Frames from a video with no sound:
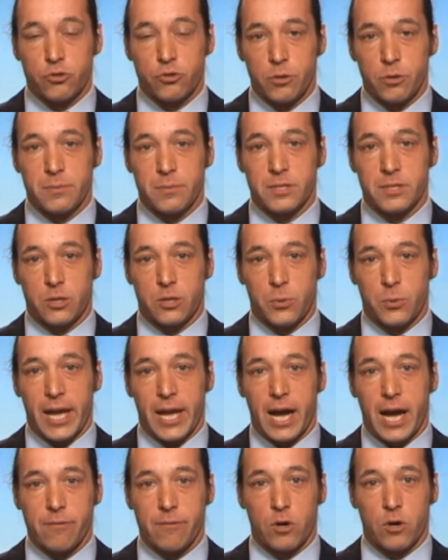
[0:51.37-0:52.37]
treatments that we
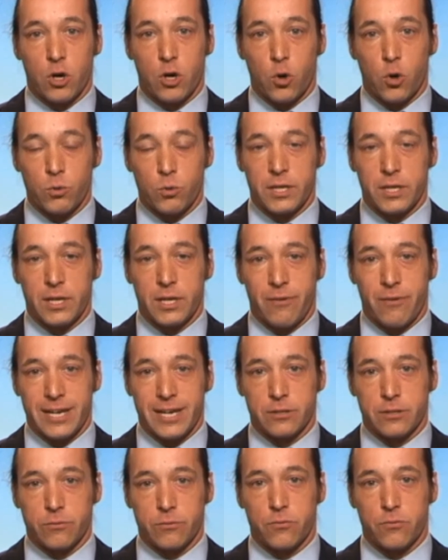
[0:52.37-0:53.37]
have are only
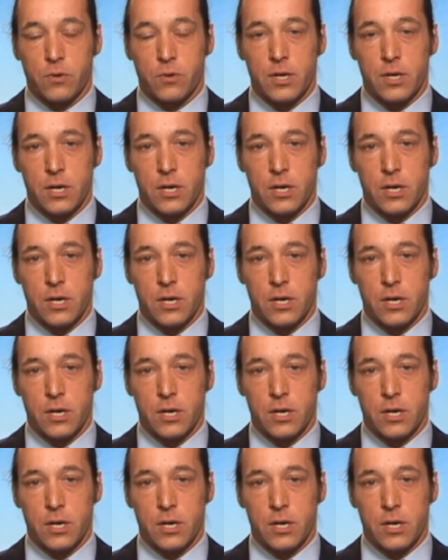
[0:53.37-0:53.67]
effective